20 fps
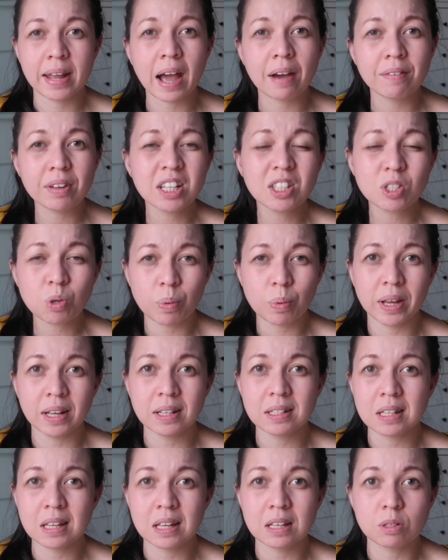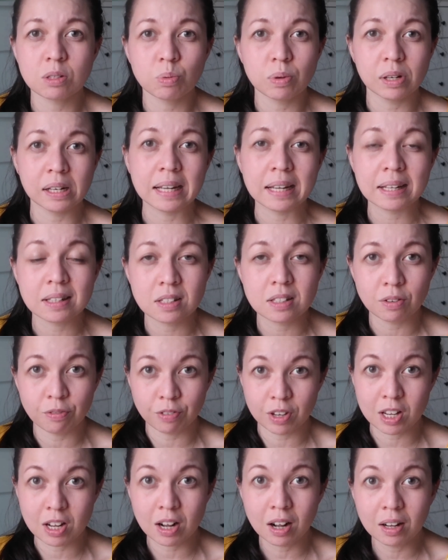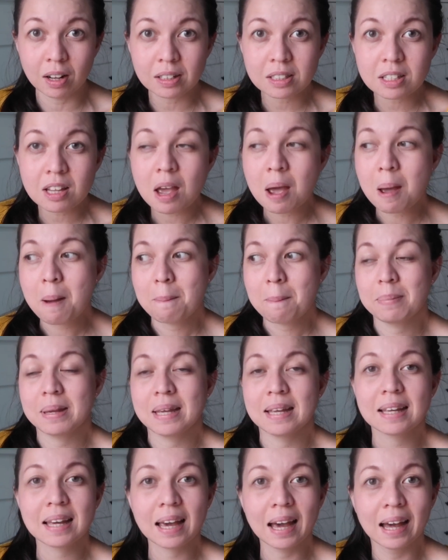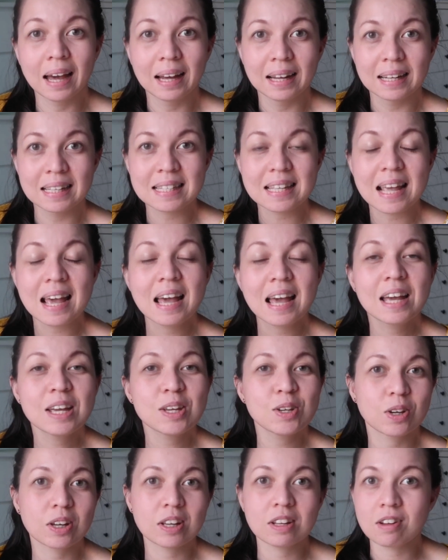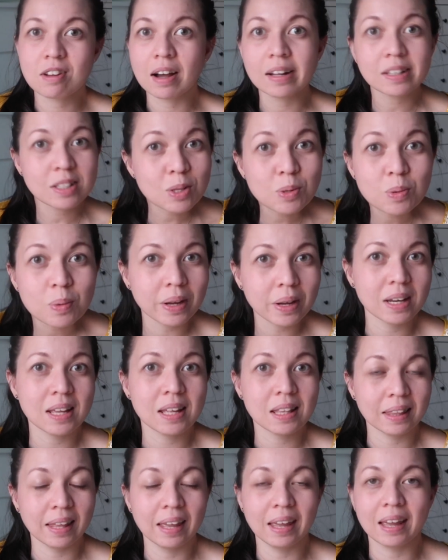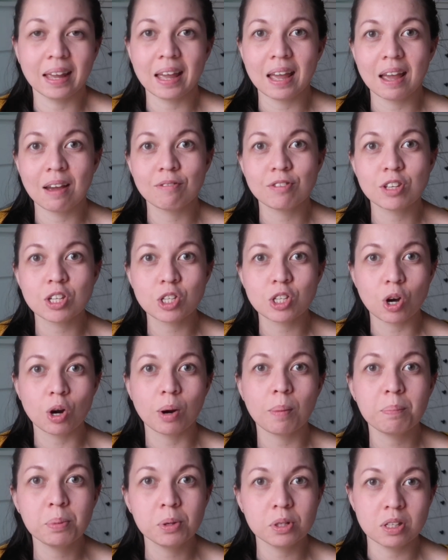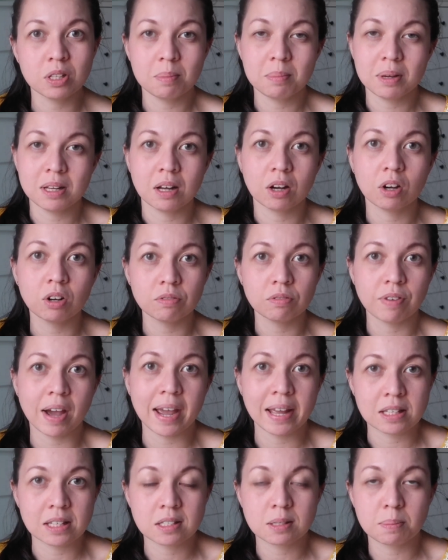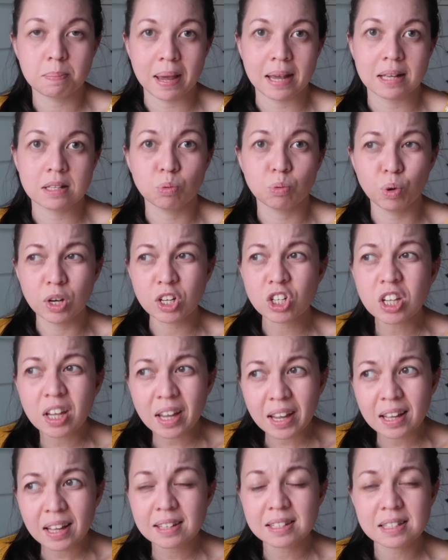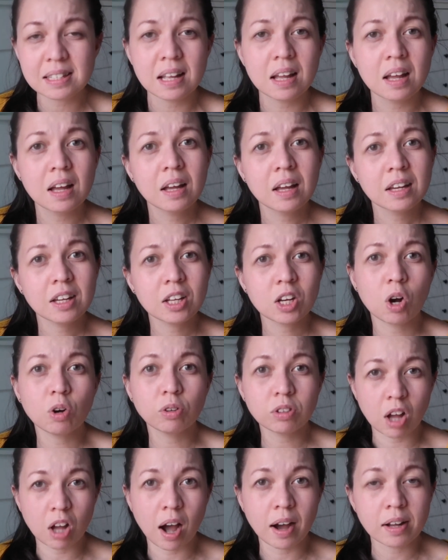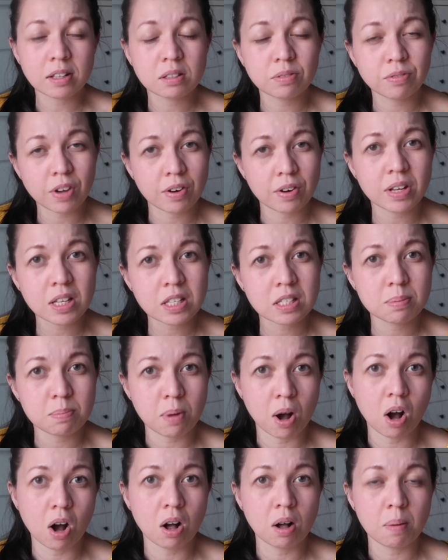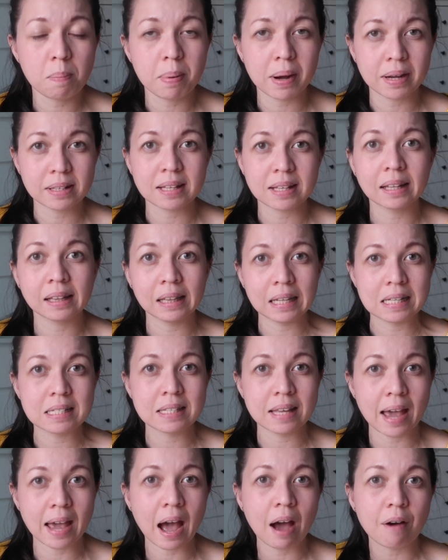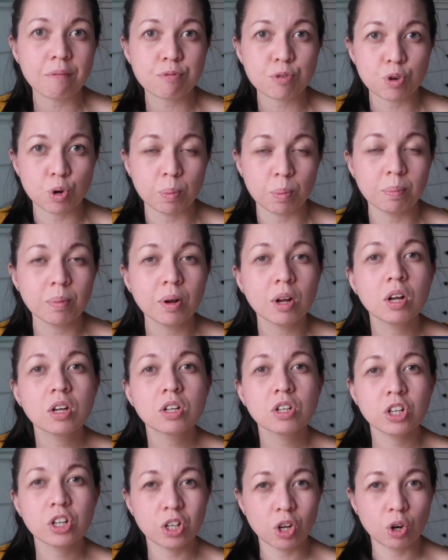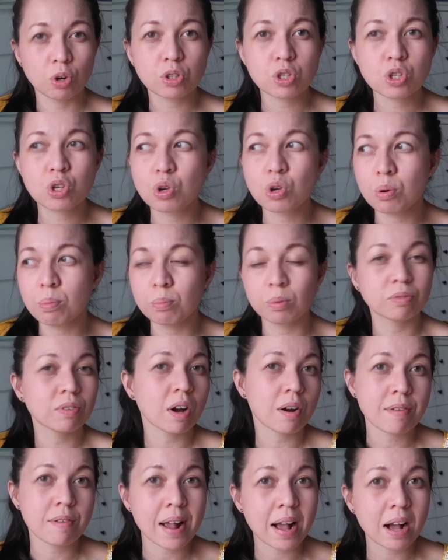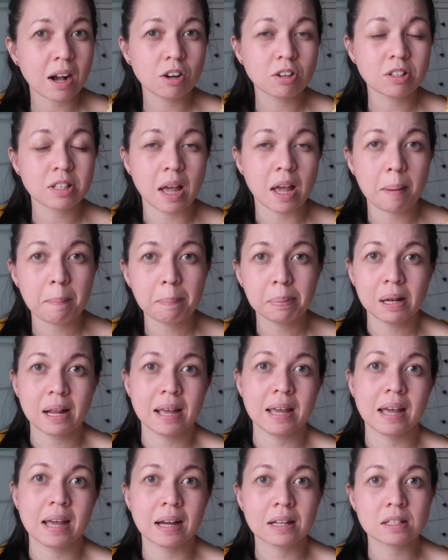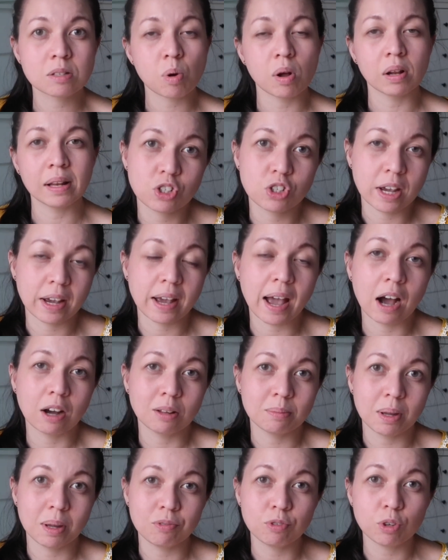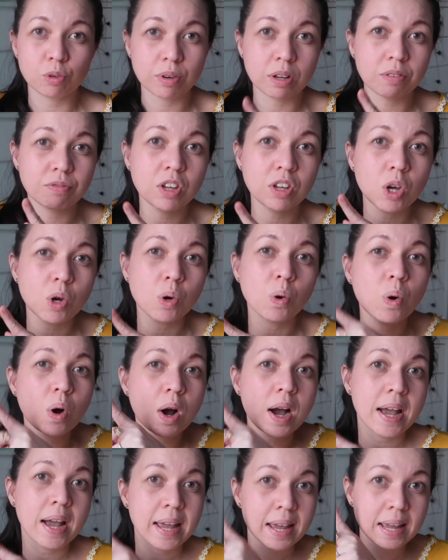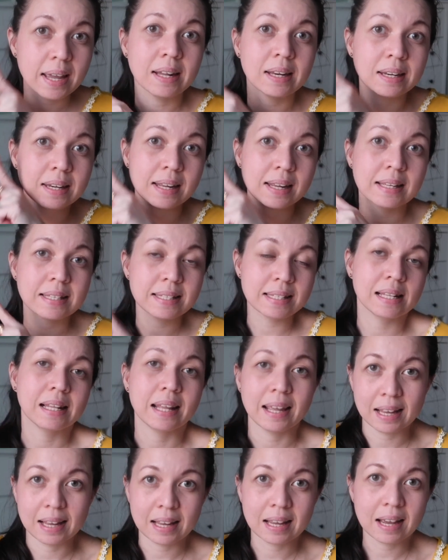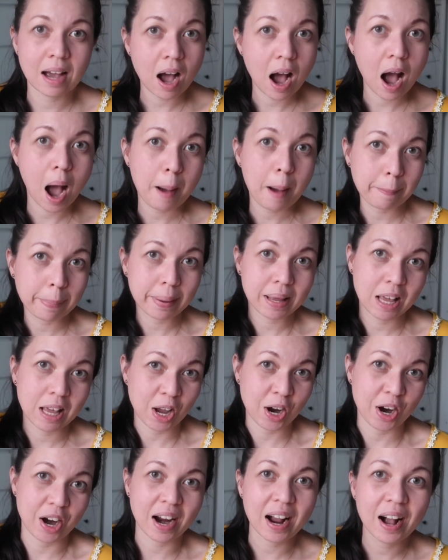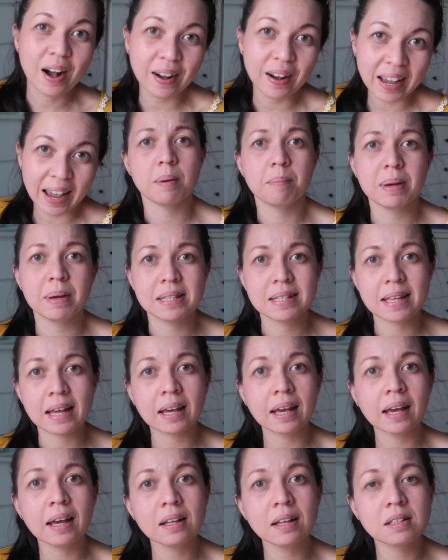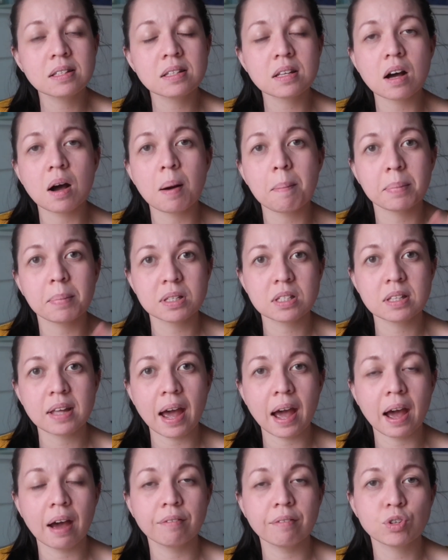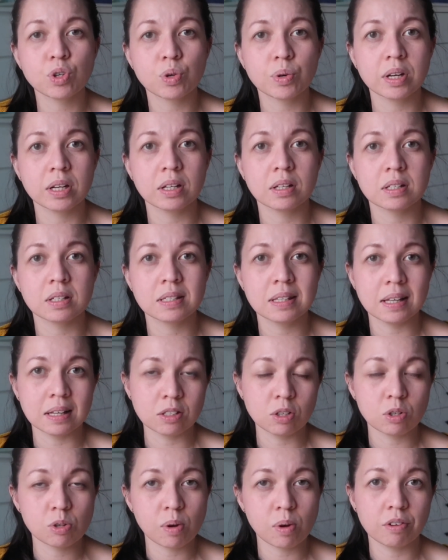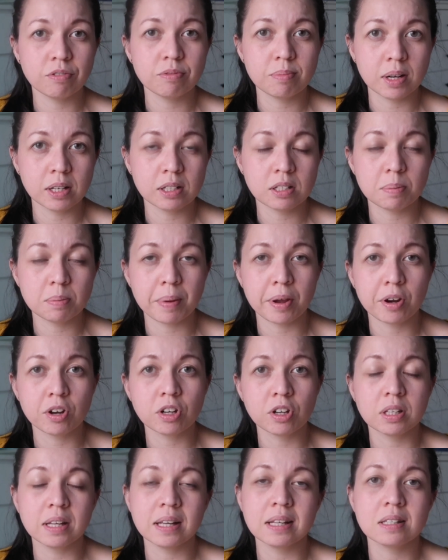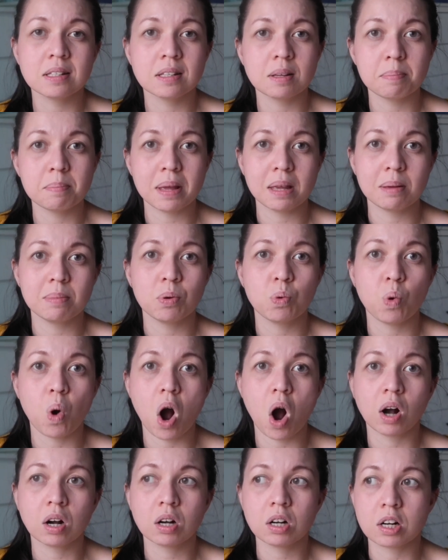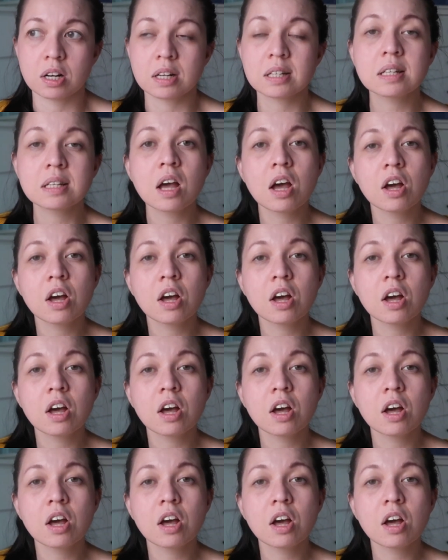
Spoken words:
having twins is really difficult because you cannot do anything if you don't put them in a confined space, which is not very small, but at least they have room to move around and play as well. Check out my full review in this link up here. Okay, my second must-have during the 6 to 12 months period is the baby walkers.